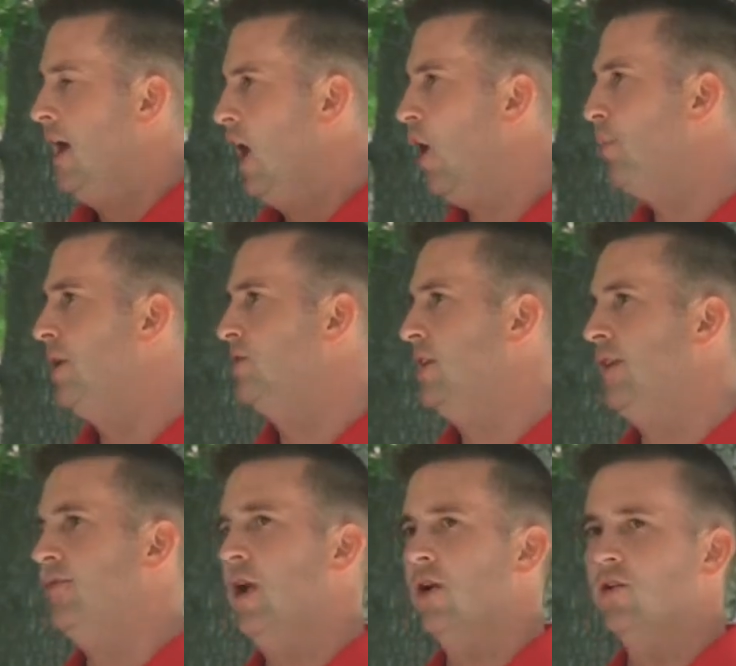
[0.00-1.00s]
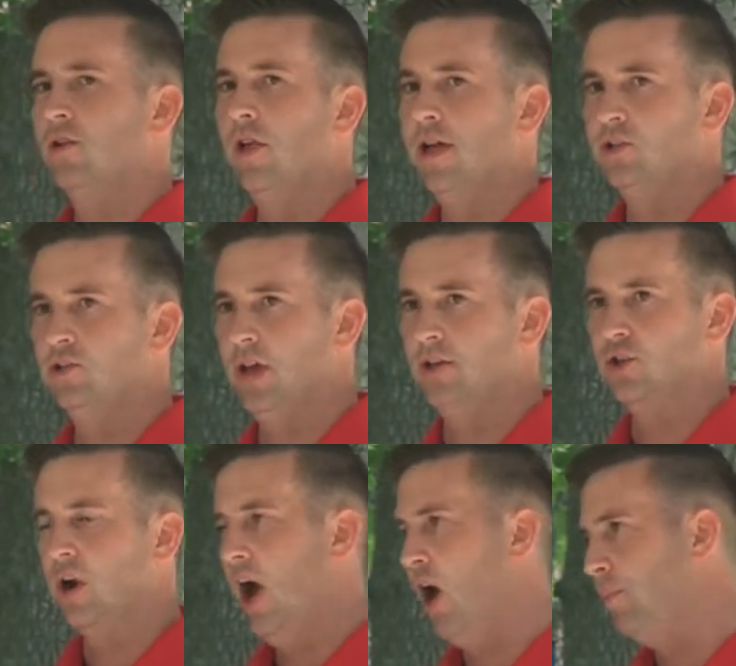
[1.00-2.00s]
Help us get there to the
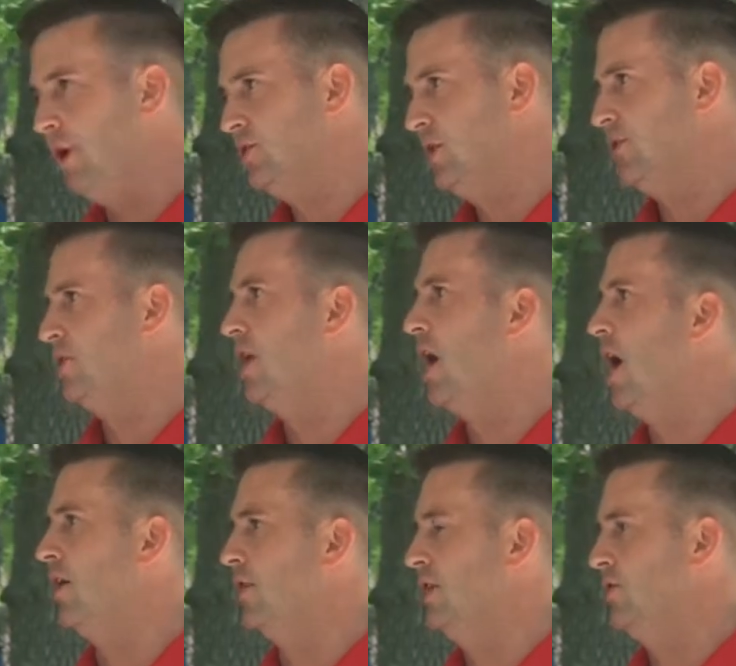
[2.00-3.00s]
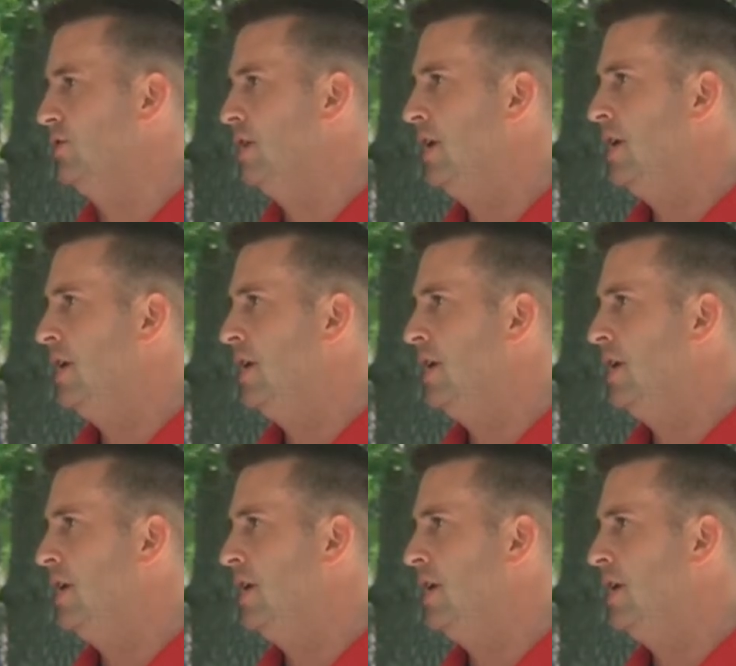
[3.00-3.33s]
legislature. Help us get to Congress.